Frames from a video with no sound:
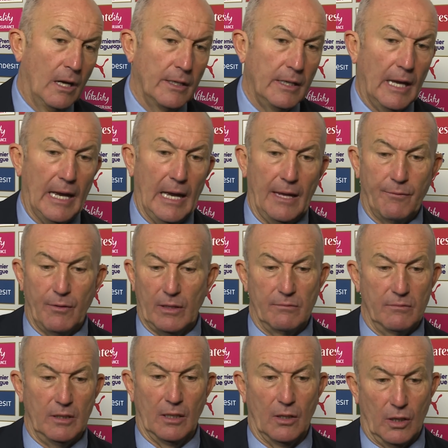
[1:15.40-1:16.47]
Yeah, and,
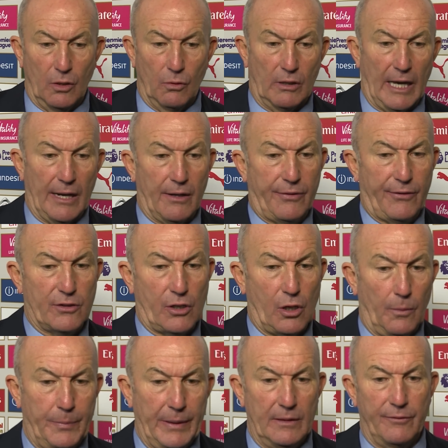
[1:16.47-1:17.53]
and you know, I know Gareth's
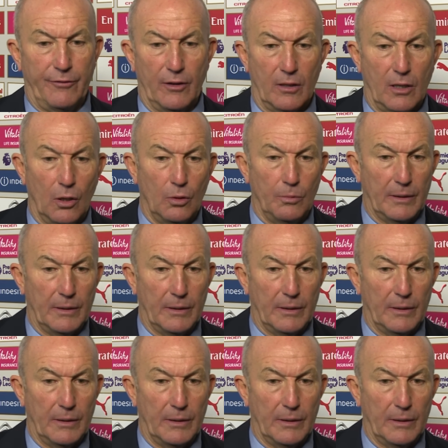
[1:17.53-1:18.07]
got pinned for the goal,